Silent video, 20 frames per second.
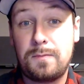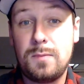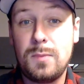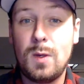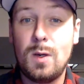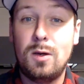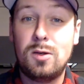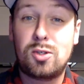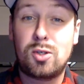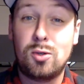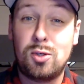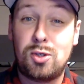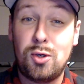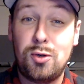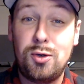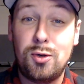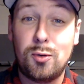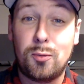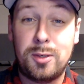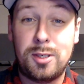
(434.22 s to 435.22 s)
So do
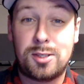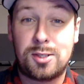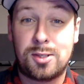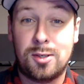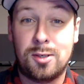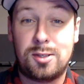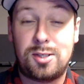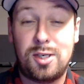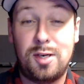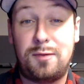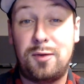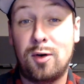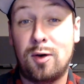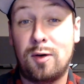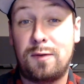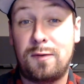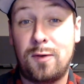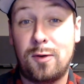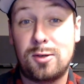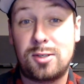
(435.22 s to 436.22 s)
your research if you're a
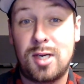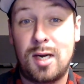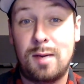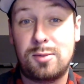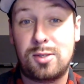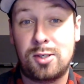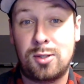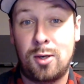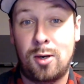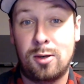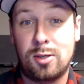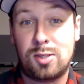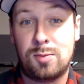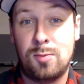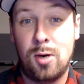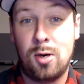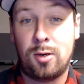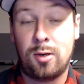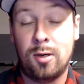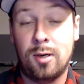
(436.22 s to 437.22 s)
first-time cigar
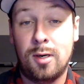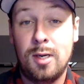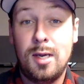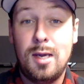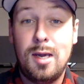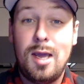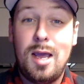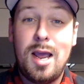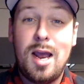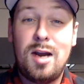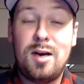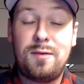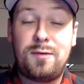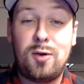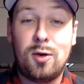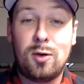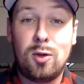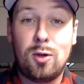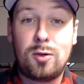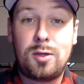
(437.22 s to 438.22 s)
smoker, and if
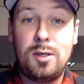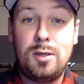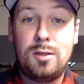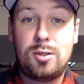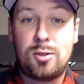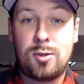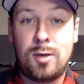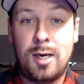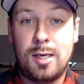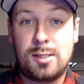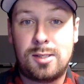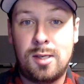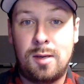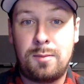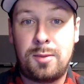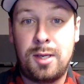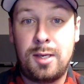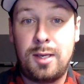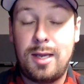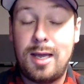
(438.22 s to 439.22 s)
you're looking to try
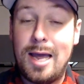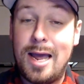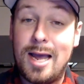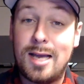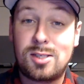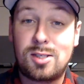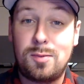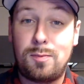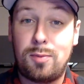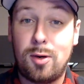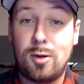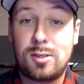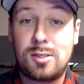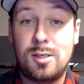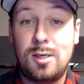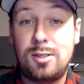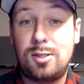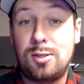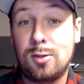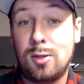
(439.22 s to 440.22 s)
something, ask the
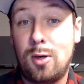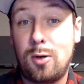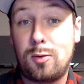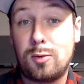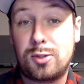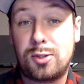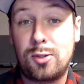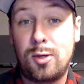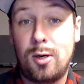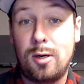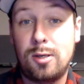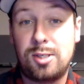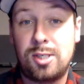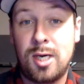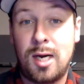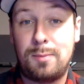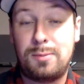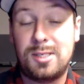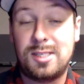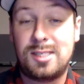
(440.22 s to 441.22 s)
person at your local cigar
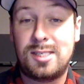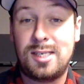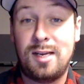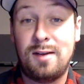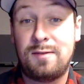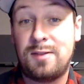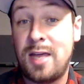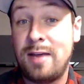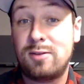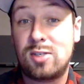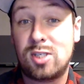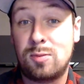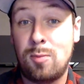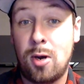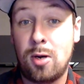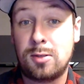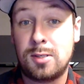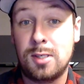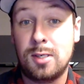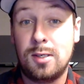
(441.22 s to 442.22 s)
shop to see if they've
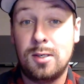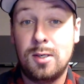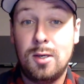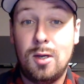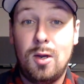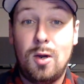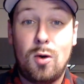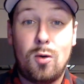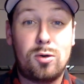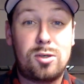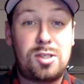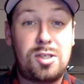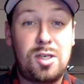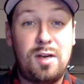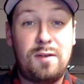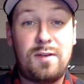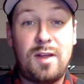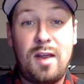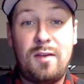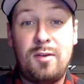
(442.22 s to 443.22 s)
smoked it, or see
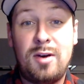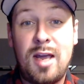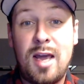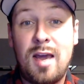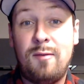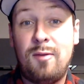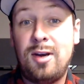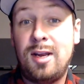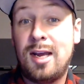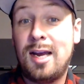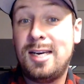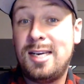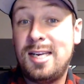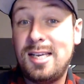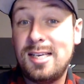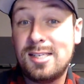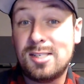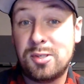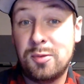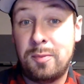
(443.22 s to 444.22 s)
if they even have any
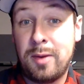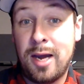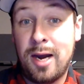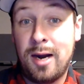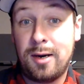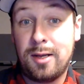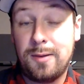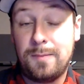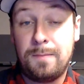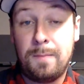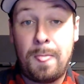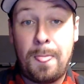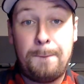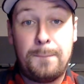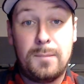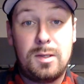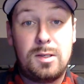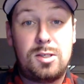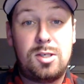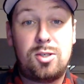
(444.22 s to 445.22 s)
ideas about it,
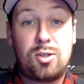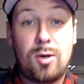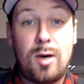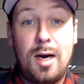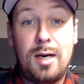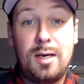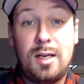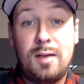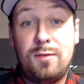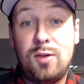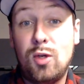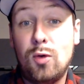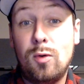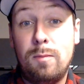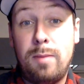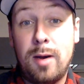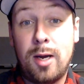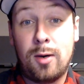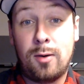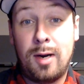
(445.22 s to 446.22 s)
to try and give you a
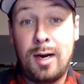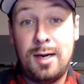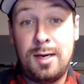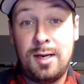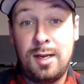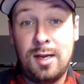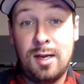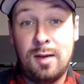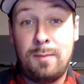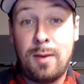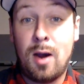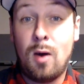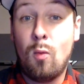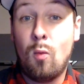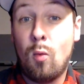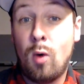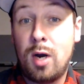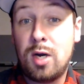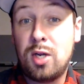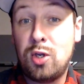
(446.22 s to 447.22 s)
better idea about
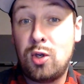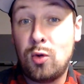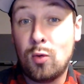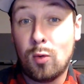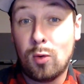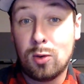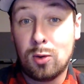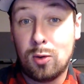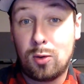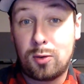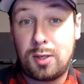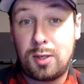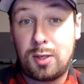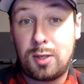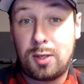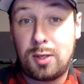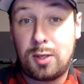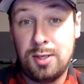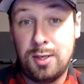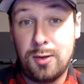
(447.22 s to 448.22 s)
what you're looking
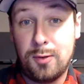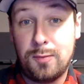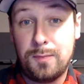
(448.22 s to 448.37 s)
to do.